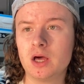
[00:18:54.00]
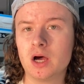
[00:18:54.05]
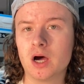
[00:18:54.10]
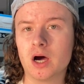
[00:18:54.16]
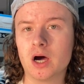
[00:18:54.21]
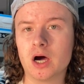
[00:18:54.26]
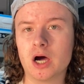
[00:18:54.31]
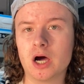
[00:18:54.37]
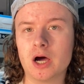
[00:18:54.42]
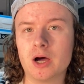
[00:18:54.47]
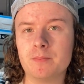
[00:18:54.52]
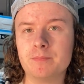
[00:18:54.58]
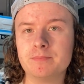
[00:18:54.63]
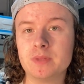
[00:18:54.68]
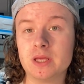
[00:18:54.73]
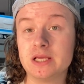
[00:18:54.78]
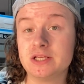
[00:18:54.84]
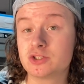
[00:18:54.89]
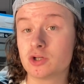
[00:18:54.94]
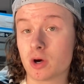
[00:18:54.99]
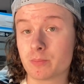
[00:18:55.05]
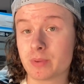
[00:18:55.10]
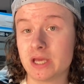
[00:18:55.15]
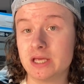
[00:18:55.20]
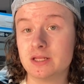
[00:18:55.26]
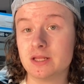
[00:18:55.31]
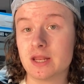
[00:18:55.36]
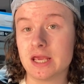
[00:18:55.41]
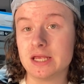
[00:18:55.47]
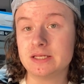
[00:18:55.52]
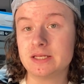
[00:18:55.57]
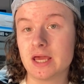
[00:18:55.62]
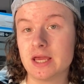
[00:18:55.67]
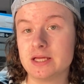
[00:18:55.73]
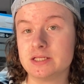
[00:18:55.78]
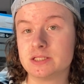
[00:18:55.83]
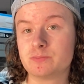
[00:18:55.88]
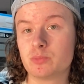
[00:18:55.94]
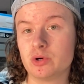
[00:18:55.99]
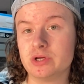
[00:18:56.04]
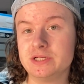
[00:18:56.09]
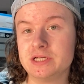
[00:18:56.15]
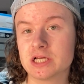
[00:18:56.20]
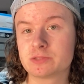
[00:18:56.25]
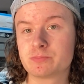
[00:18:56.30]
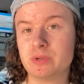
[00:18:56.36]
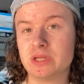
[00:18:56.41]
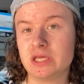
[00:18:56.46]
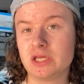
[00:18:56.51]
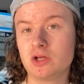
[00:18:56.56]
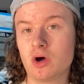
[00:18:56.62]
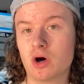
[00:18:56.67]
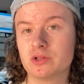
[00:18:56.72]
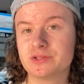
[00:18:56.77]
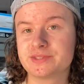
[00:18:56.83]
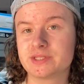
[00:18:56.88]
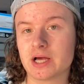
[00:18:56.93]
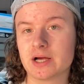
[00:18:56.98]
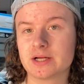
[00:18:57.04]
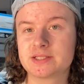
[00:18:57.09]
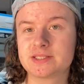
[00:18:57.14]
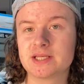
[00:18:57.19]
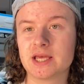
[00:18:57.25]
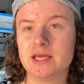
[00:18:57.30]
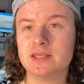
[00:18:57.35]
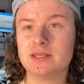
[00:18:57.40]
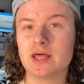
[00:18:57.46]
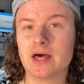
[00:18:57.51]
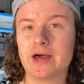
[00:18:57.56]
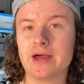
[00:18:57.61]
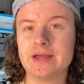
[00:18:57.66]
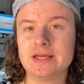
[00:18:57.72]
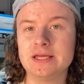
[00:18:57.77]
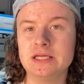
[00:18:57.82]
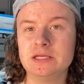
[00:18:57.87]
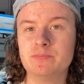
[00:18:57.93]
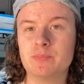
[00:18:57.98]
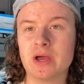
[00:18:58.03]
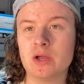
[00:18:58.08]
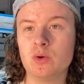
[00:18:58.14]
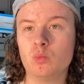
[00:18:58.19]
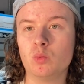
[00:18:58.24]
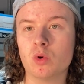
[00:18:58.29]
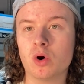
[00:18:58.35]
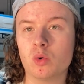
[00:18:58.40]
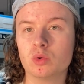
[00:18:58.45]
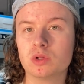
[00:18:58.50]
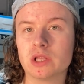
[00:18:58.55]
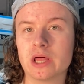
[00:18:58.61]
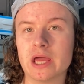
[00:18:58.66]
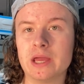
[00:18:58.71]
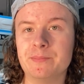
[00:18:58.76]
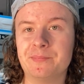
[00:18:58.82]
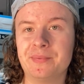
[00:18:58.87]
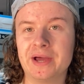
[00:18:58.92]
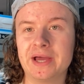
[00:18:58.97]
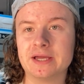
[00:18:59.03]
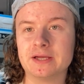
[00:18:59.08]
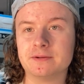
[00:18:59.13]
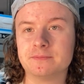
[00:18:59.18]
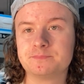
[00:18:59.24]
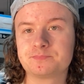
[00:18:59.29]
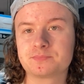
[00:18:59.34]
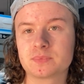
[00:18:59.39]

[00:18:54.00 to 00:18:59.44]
Um, he's not paid in eight days, but he has been in contact saying that eBay won't let him pay.